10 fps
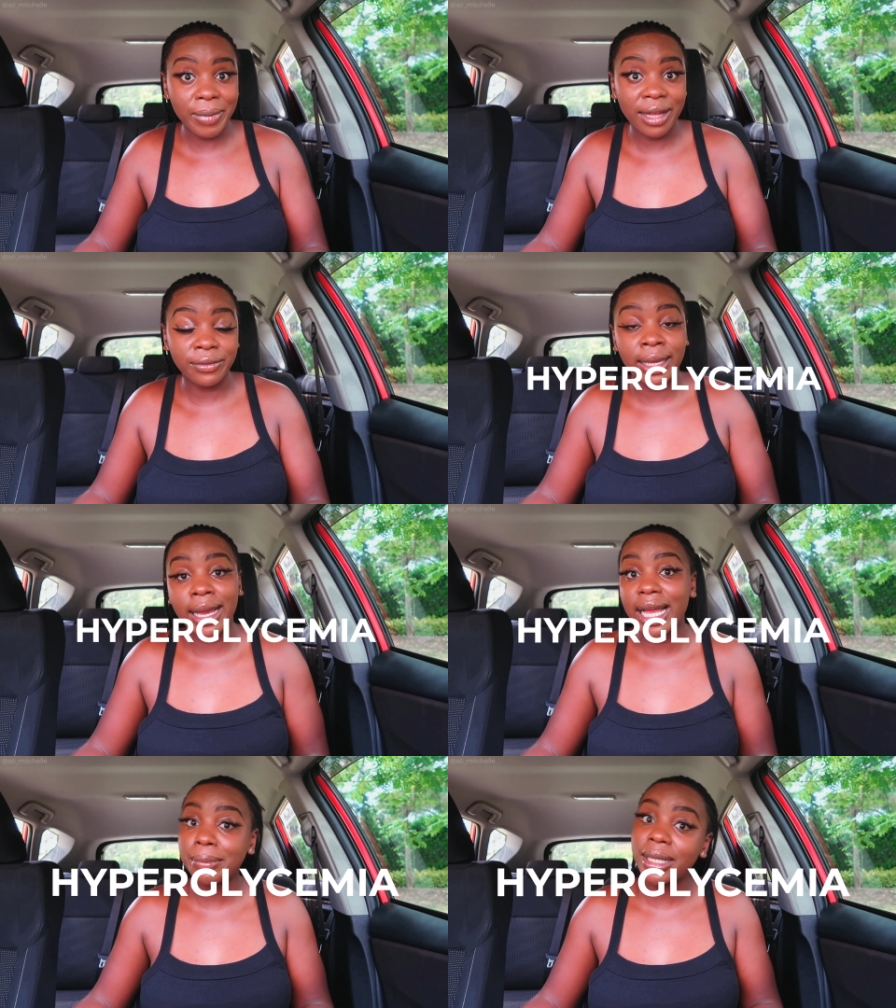having
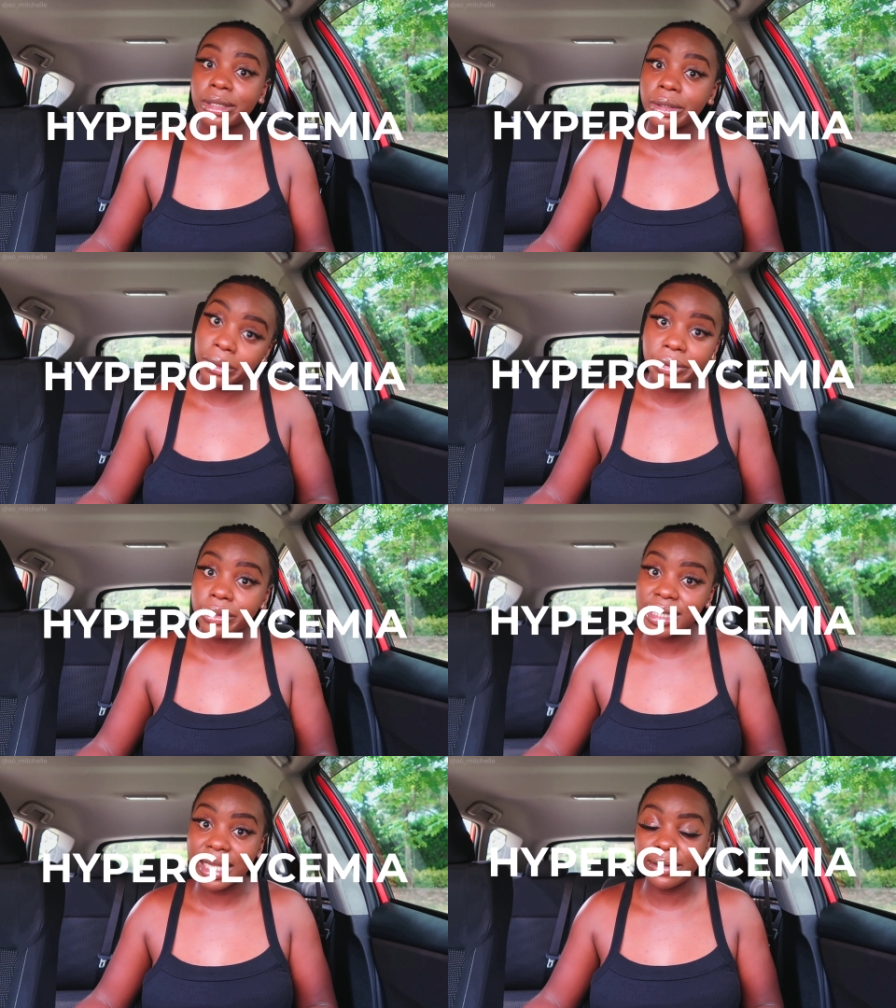high blood
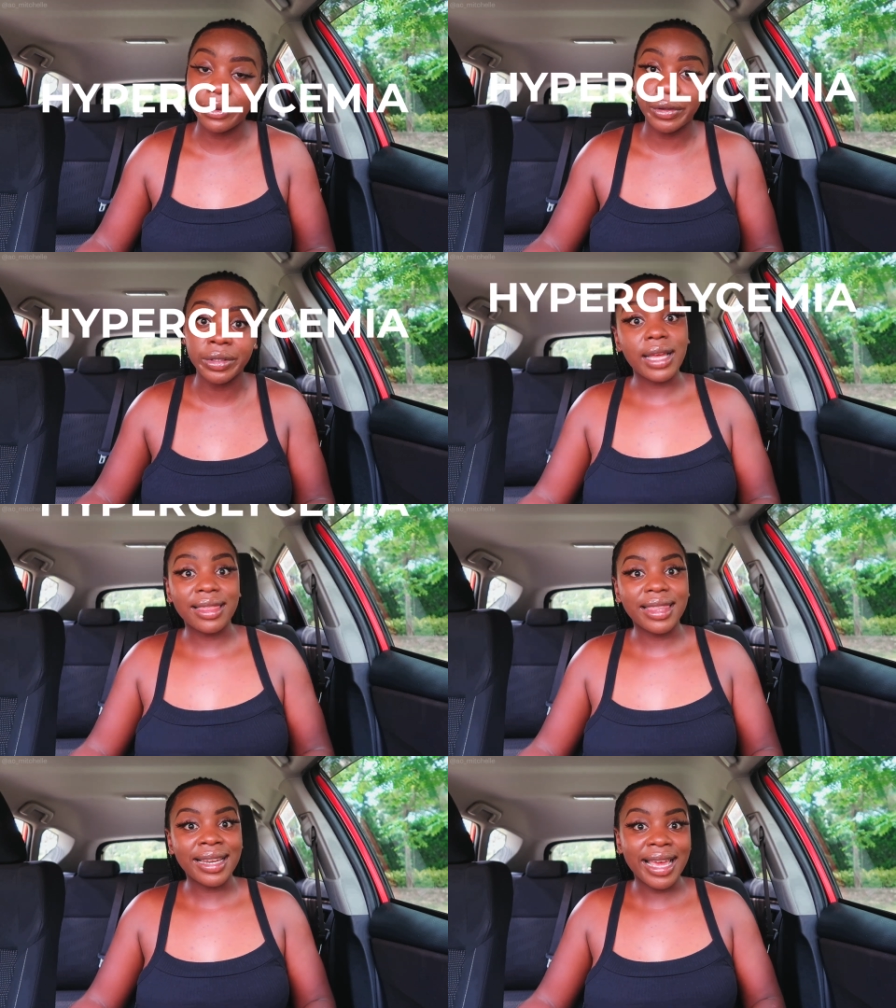glucose levels and
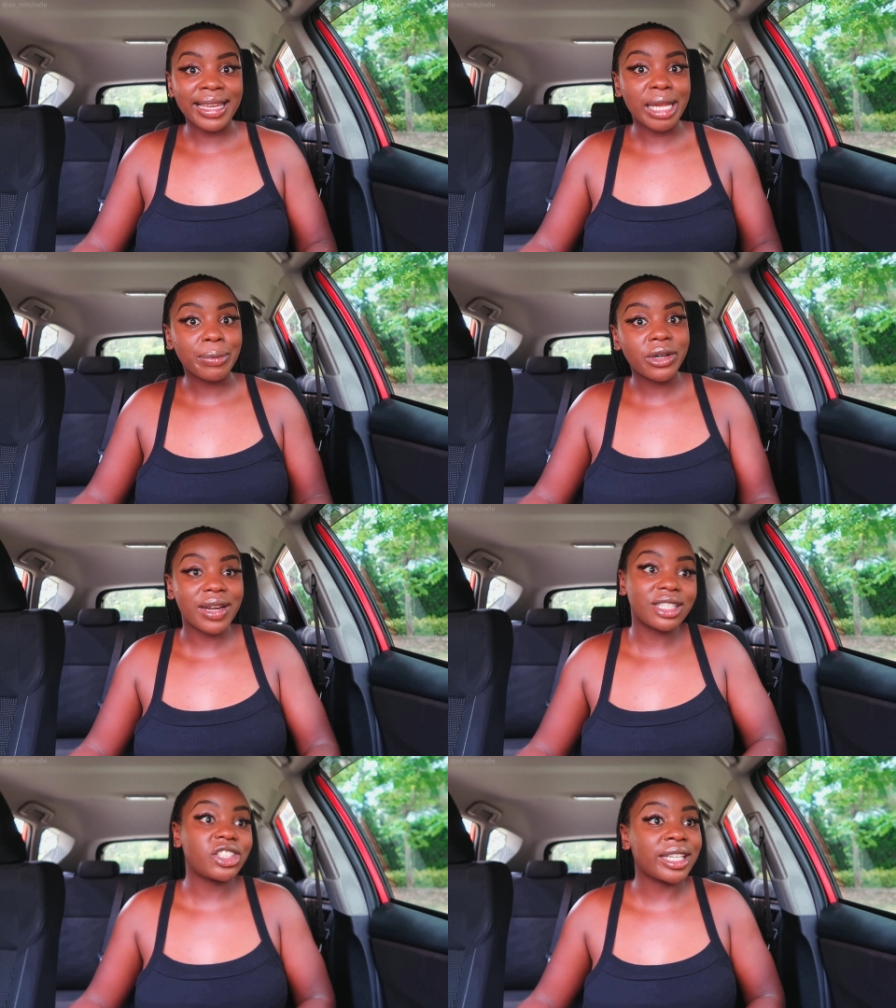then end up
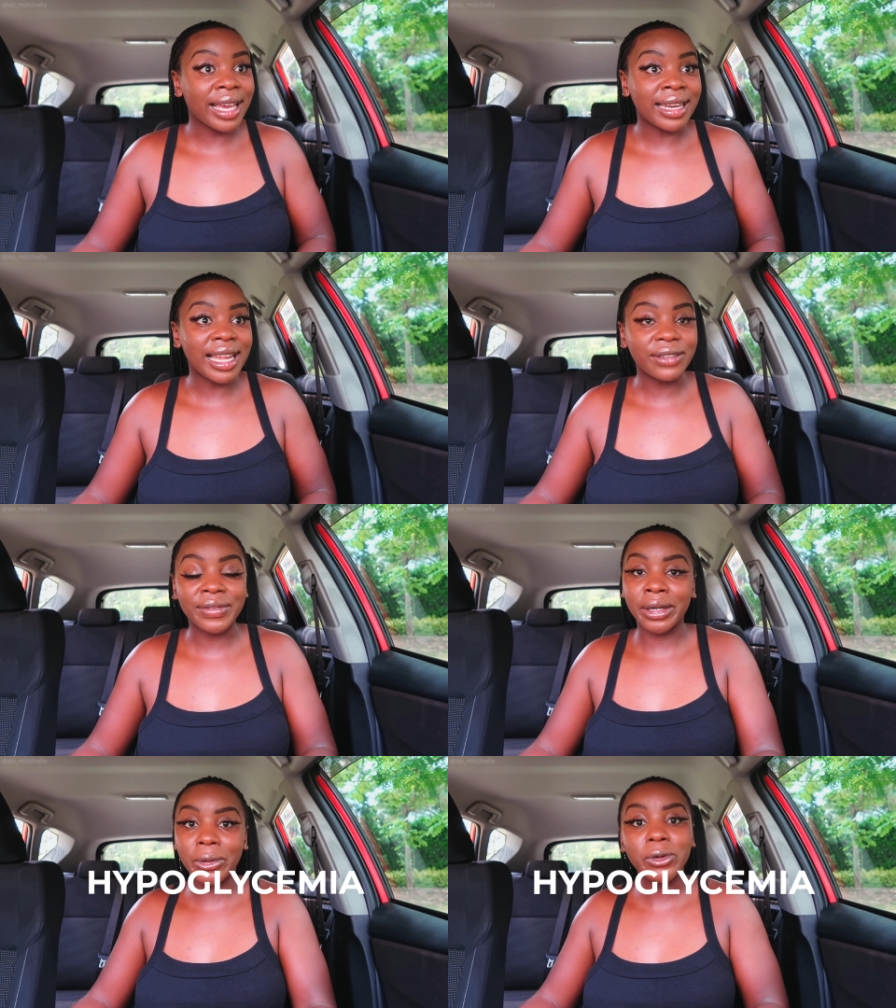crashing and
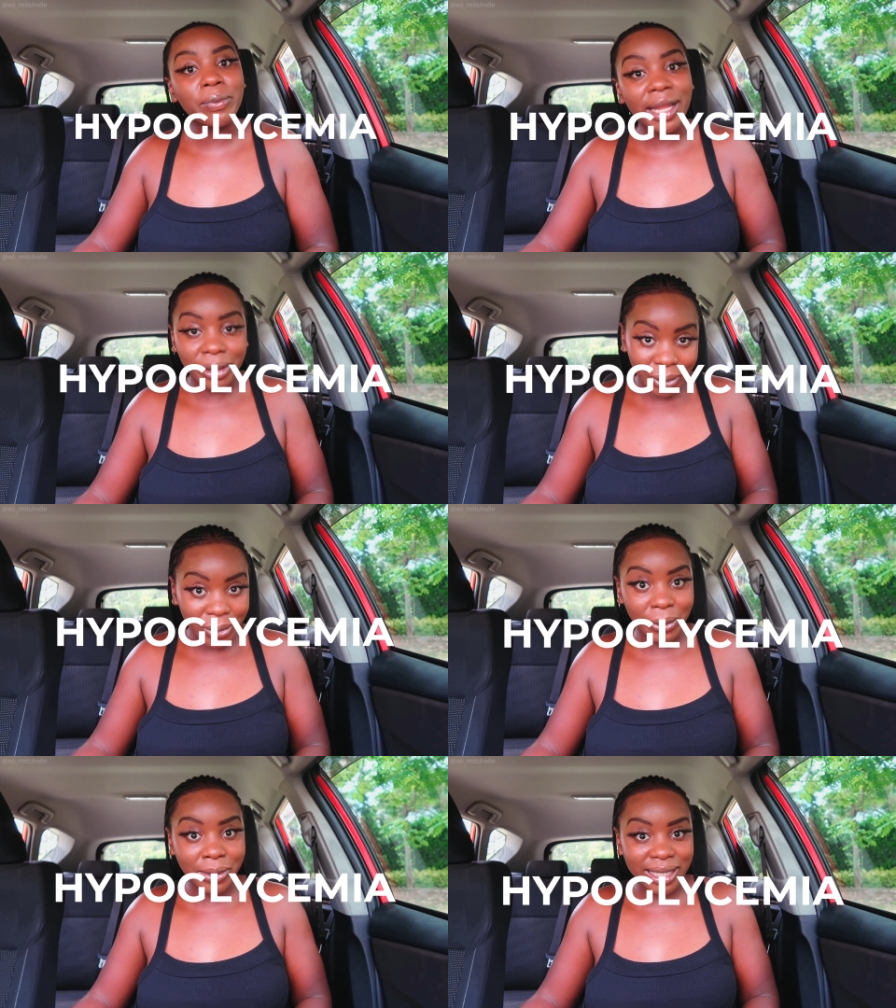having low blood
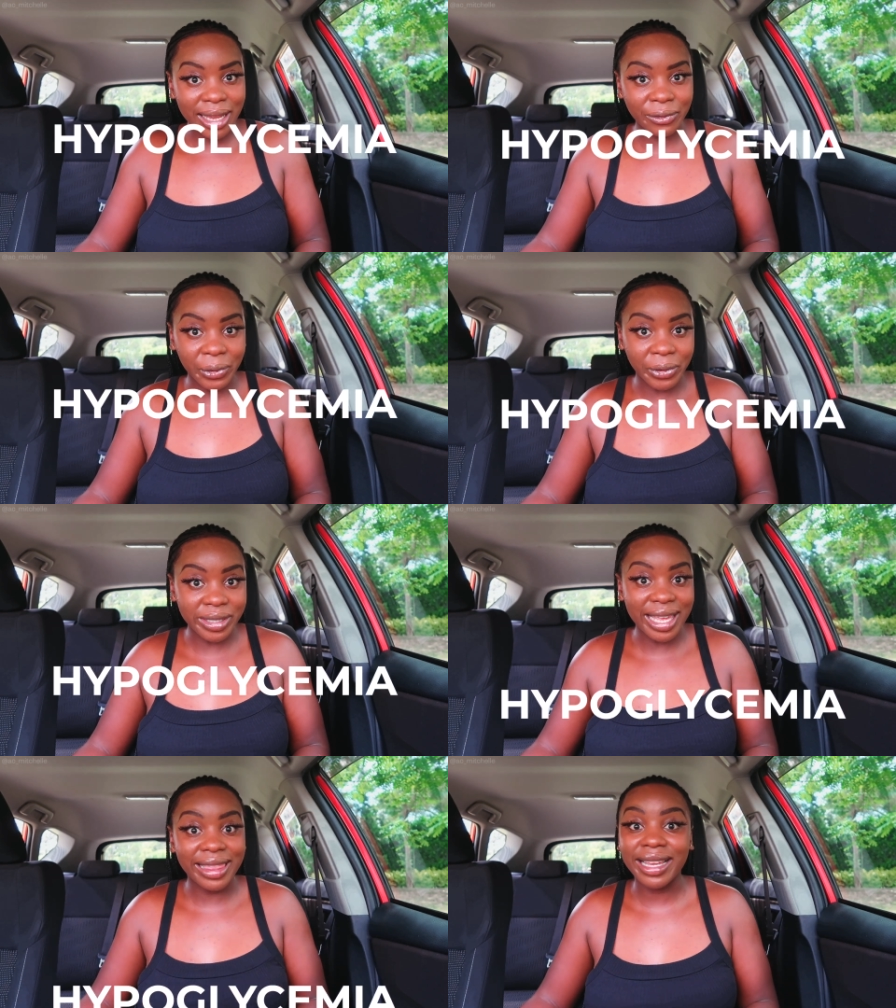glucose
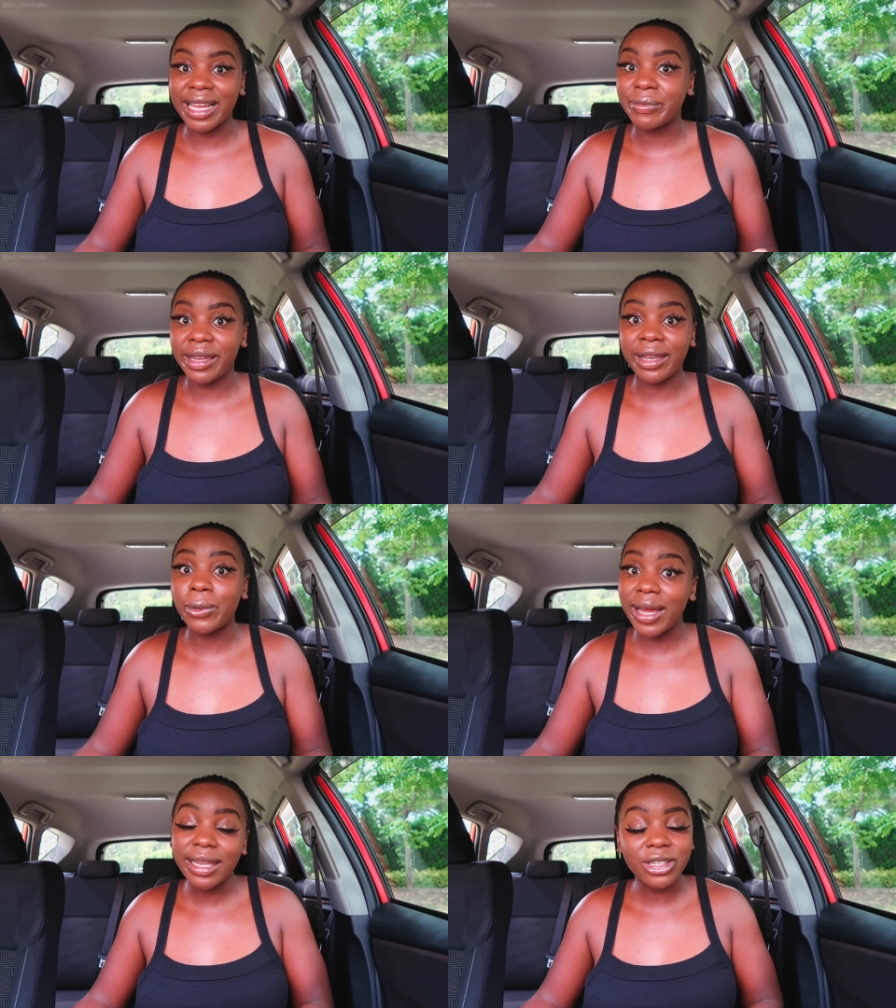levels, and that can be
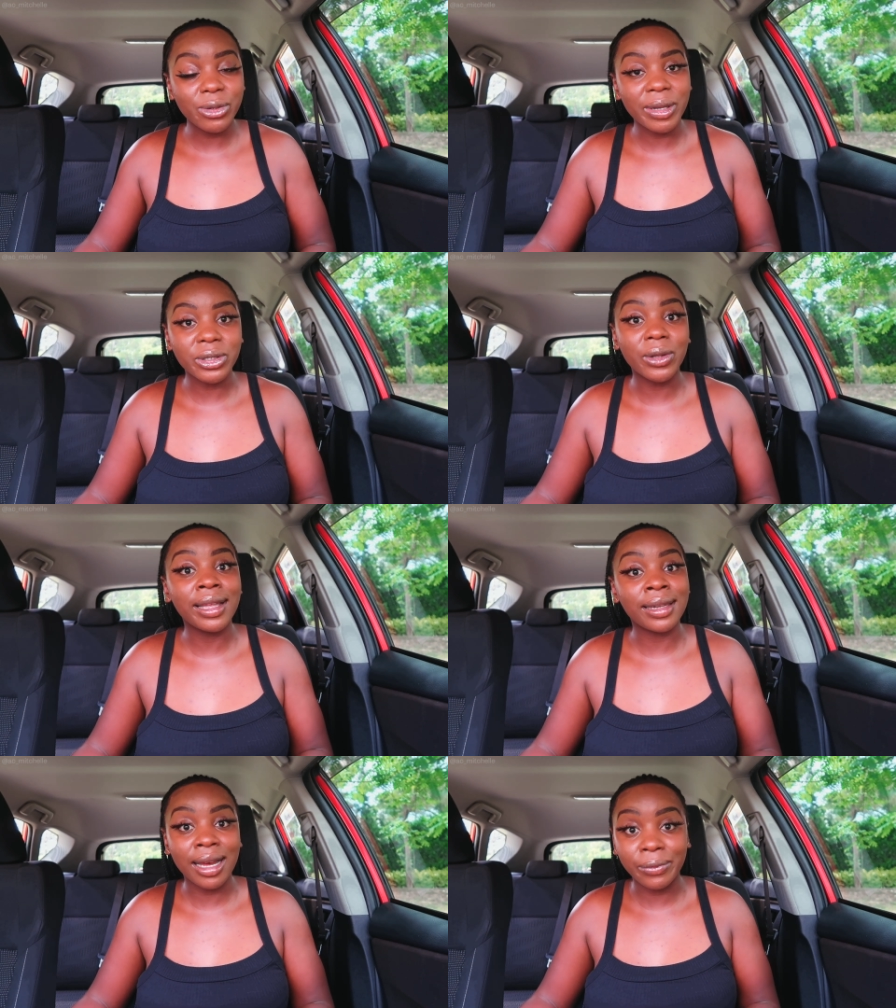quite detrimental
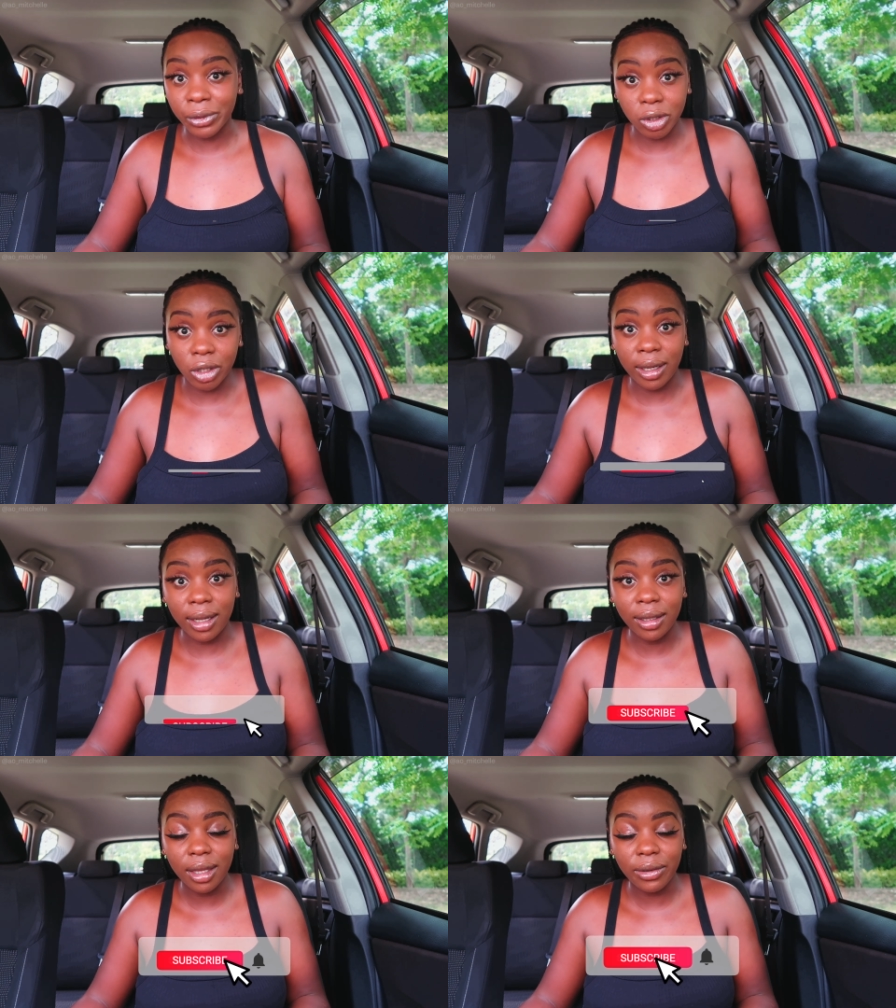and harmful to your
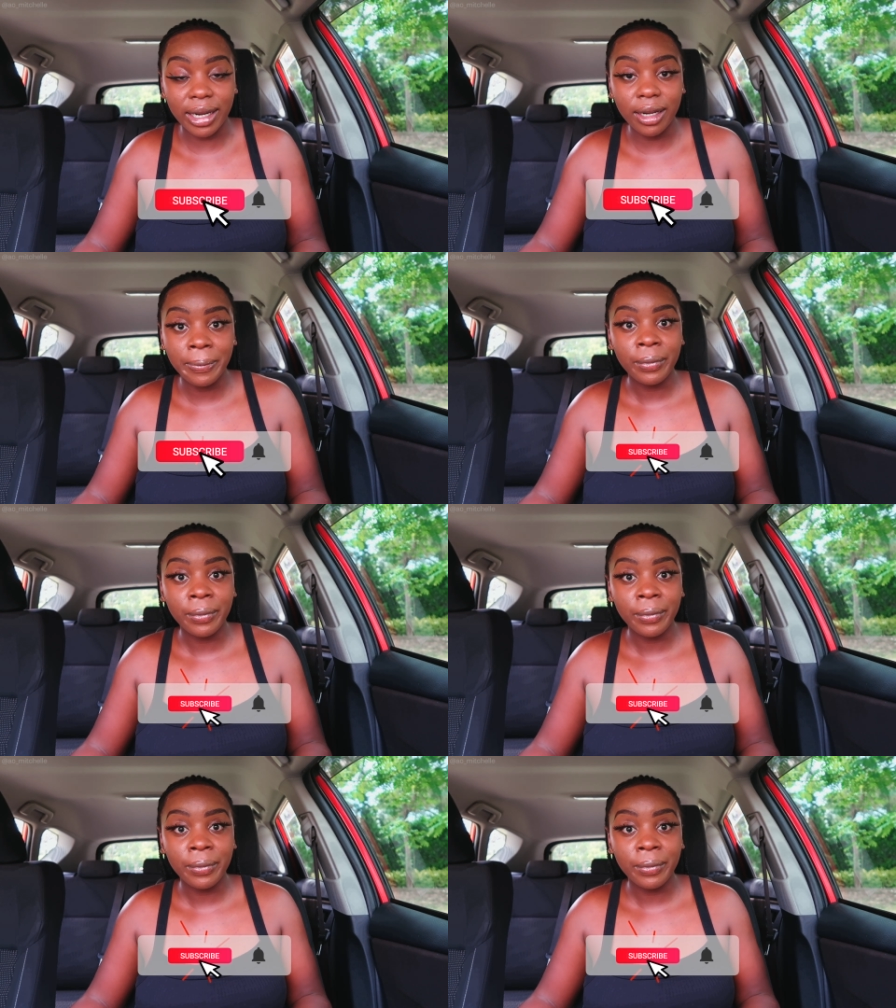health, right?